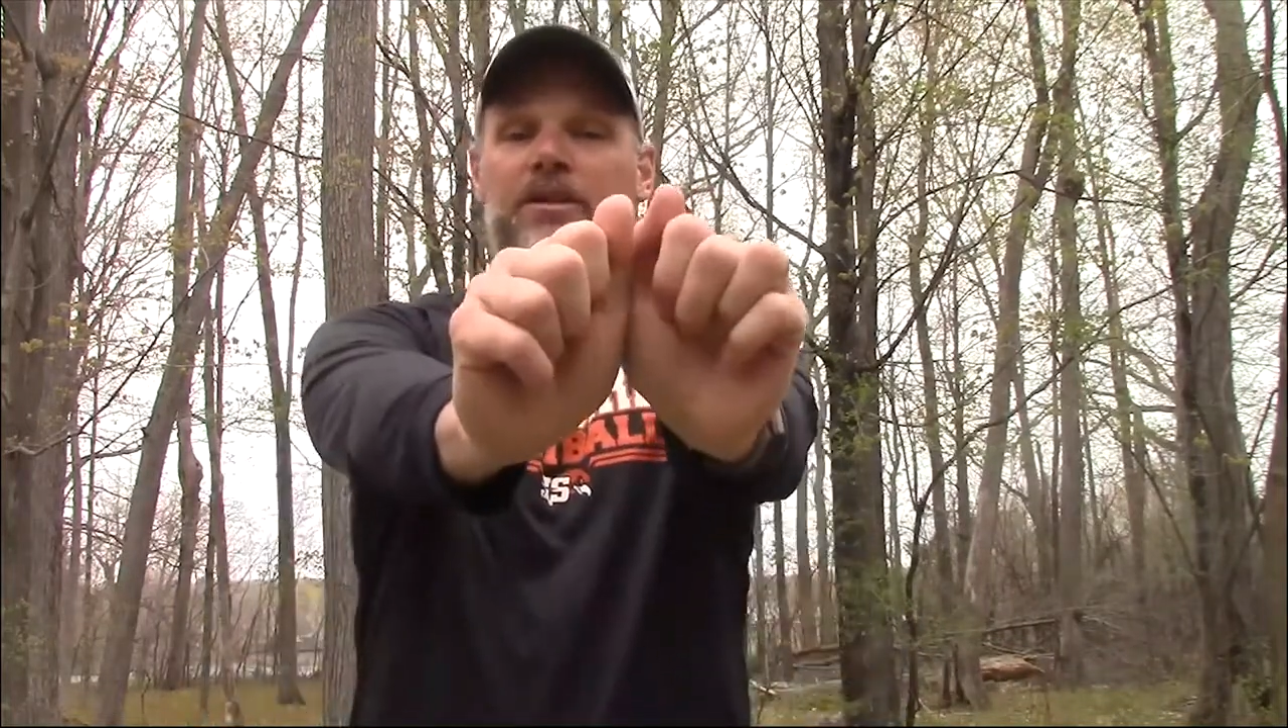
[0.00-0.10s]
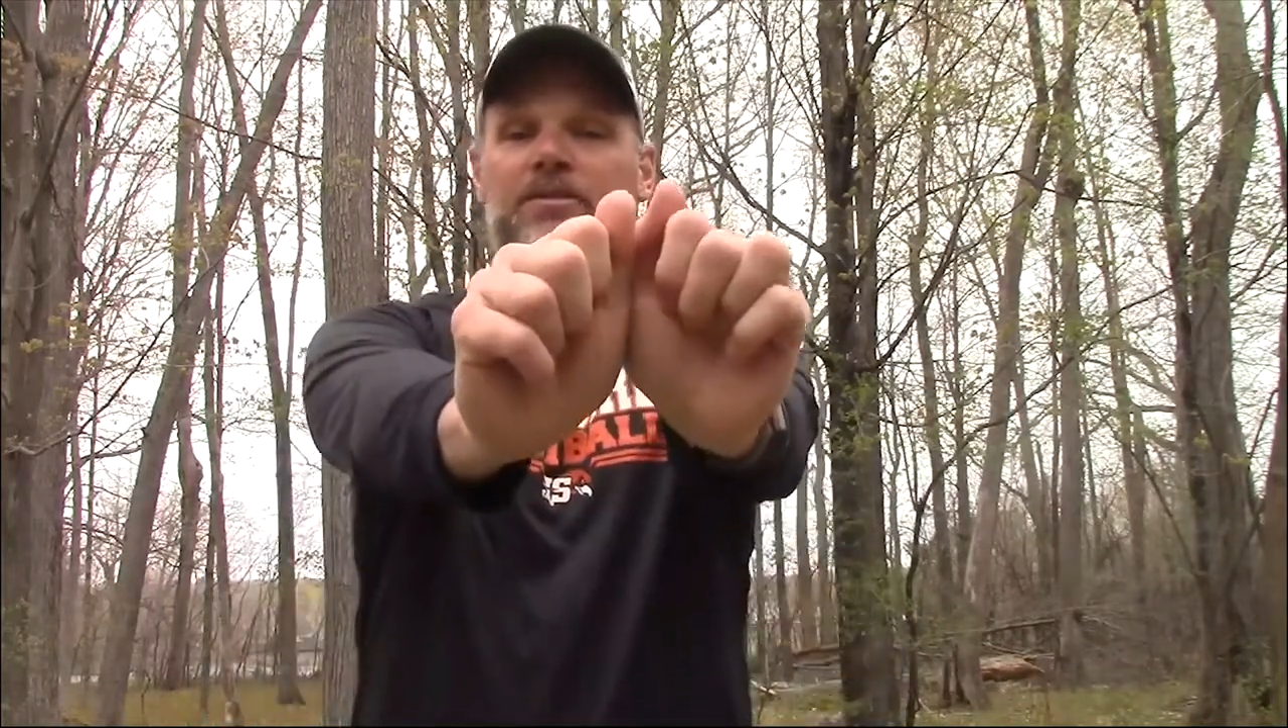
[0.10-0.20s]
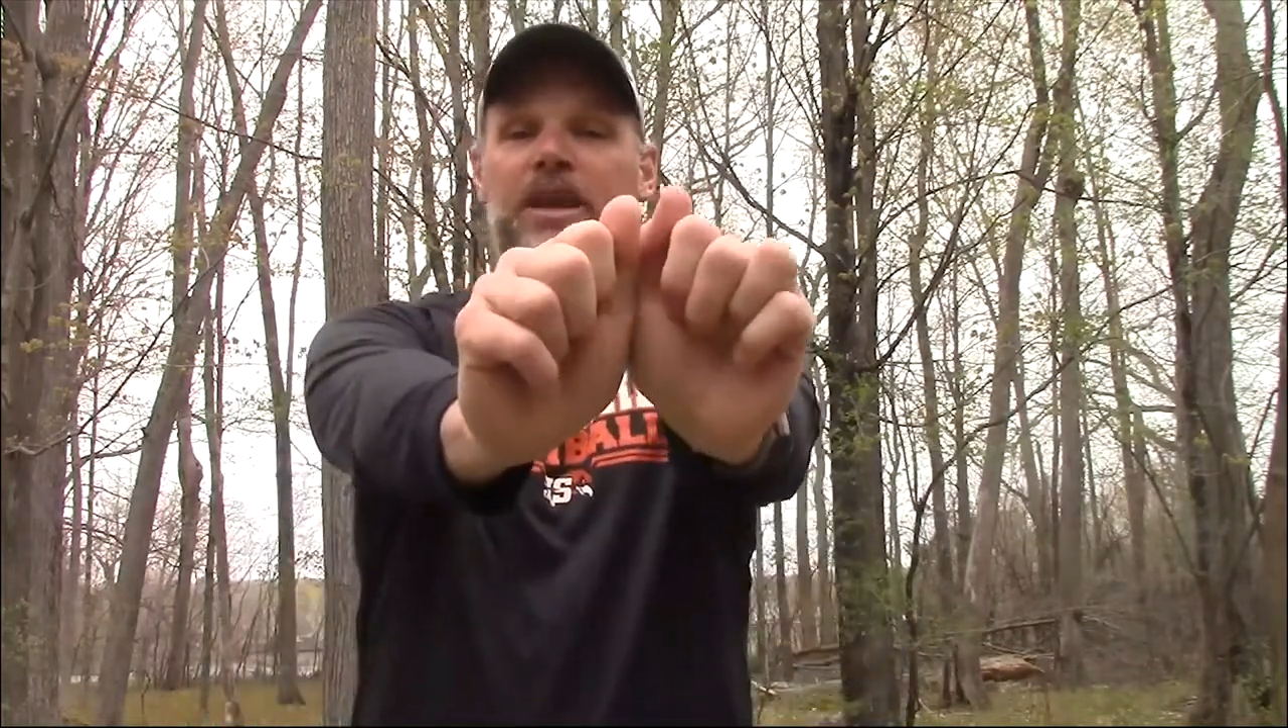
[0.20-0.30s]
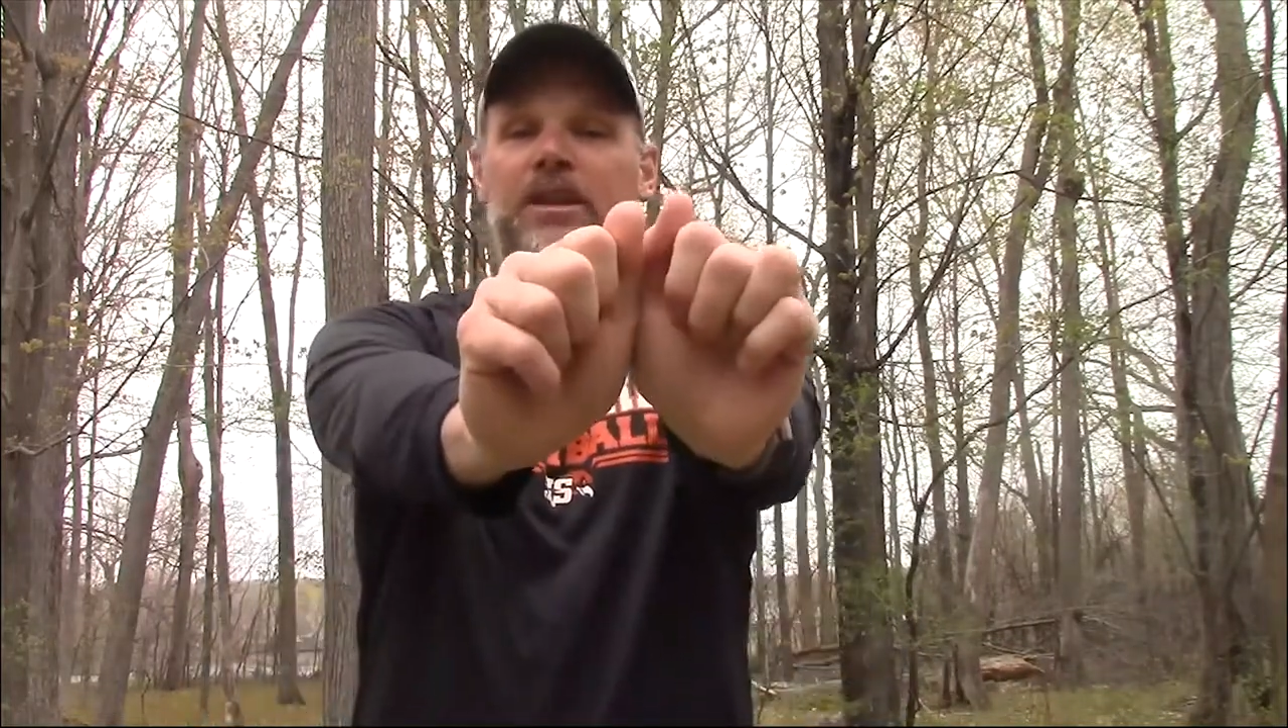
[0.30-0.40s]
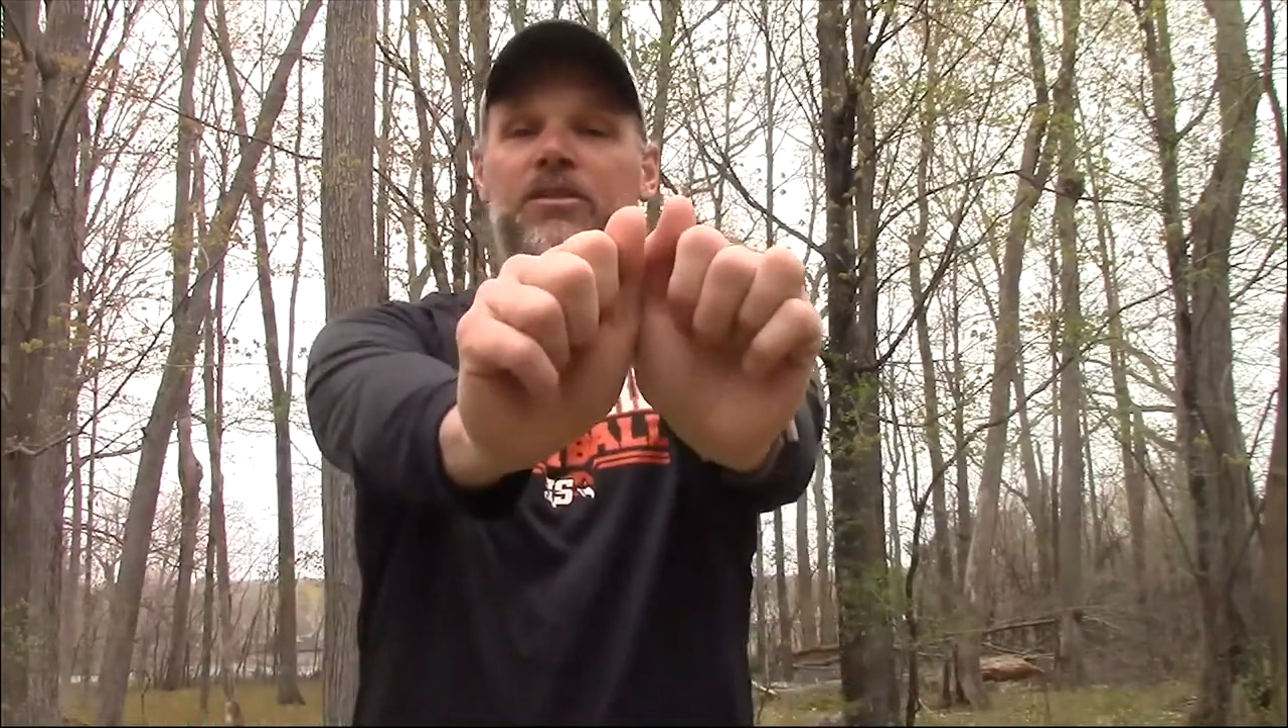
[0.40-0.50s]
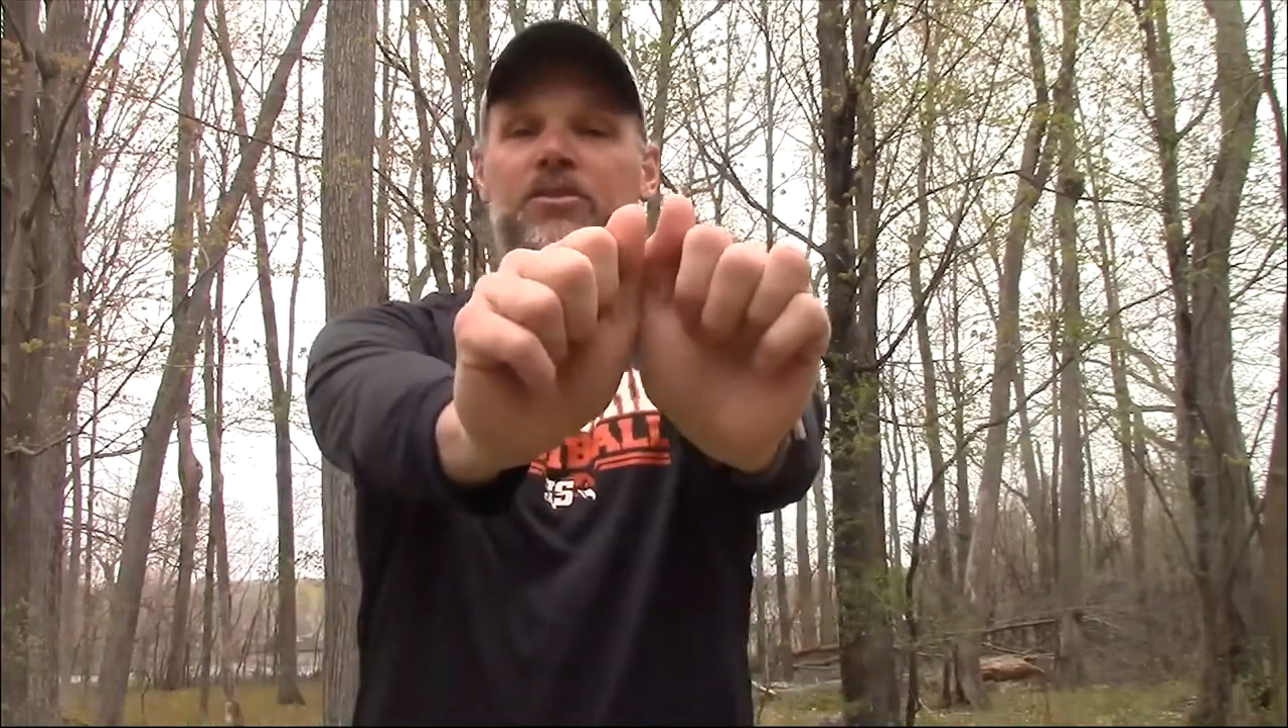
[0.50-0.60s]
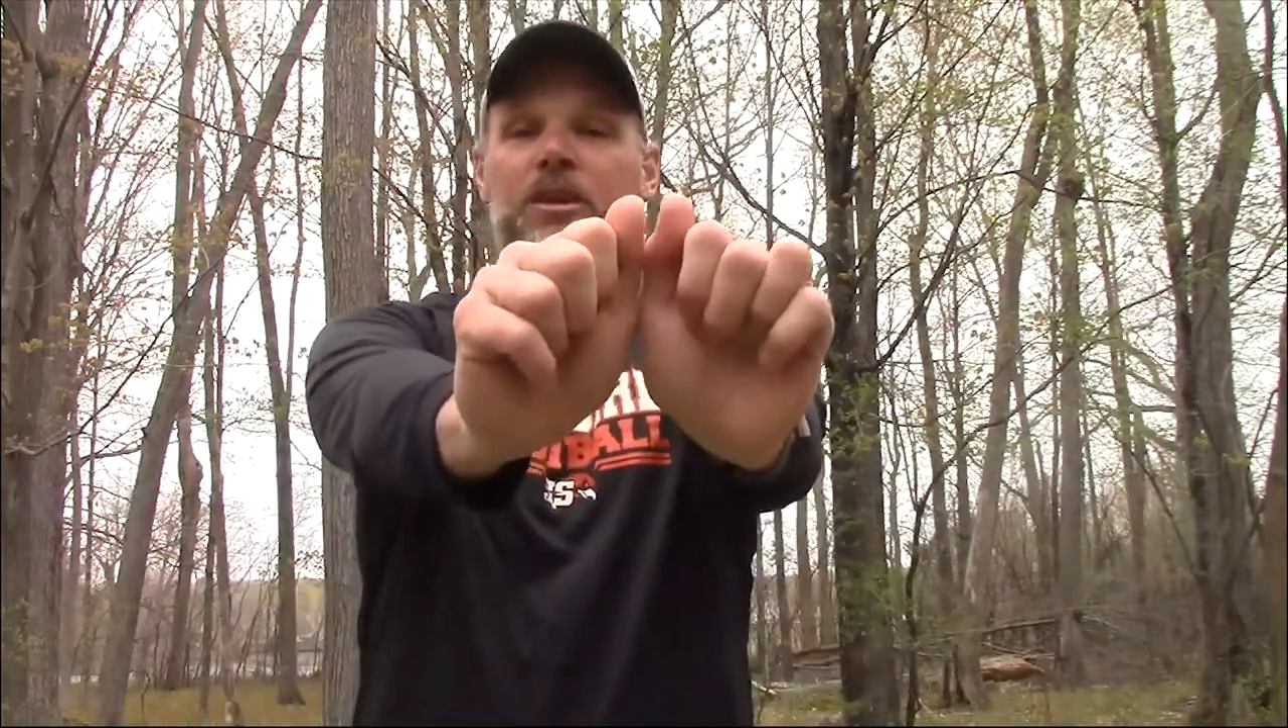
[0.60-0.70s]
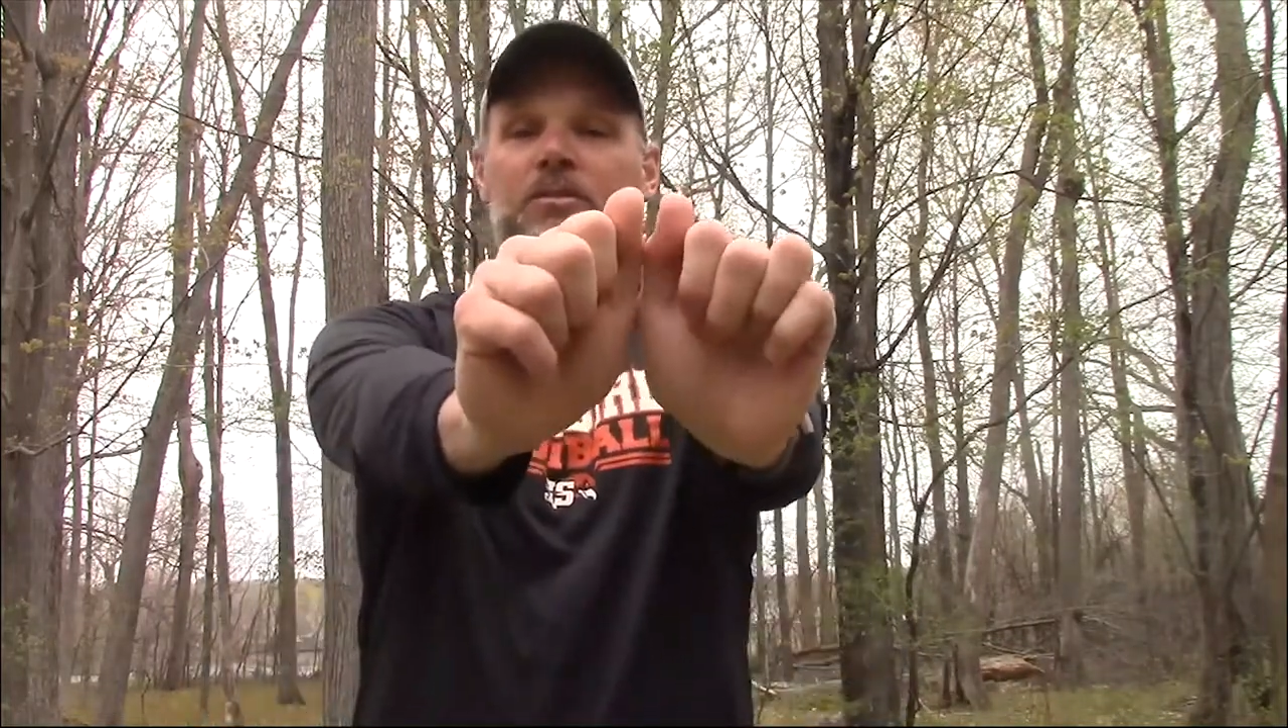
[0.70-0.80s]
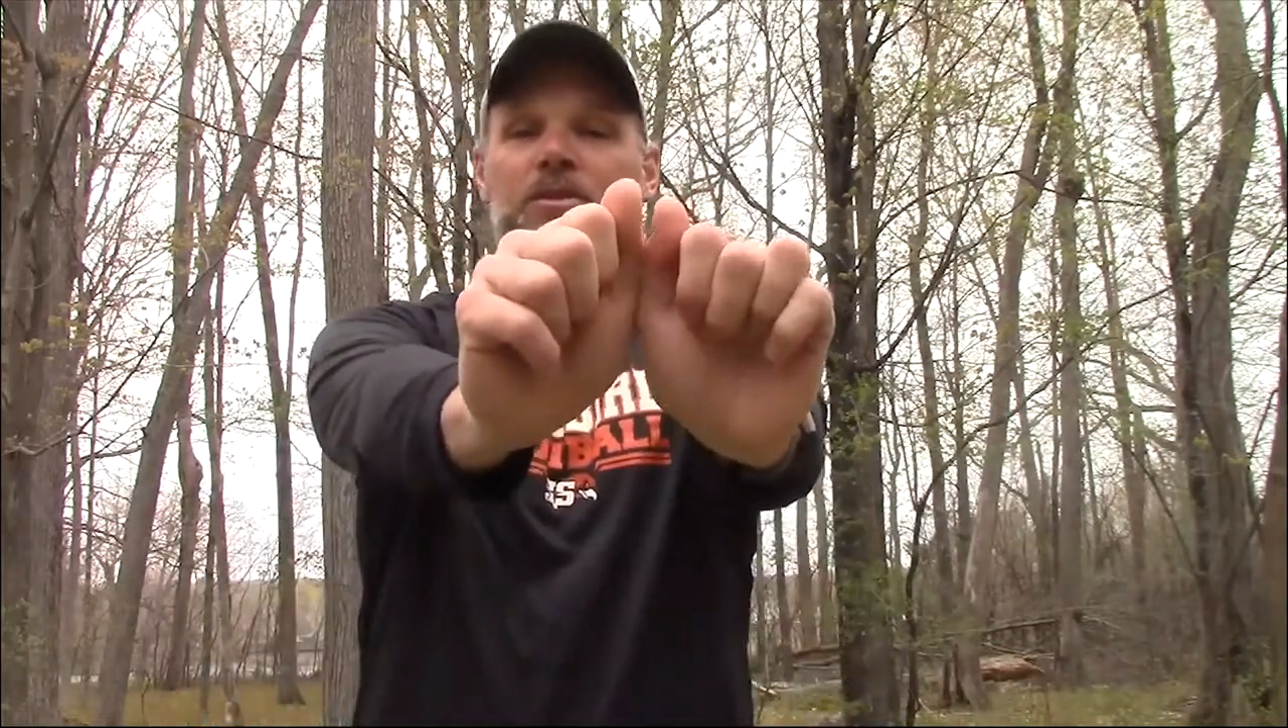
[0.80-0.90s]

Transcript: extend his arms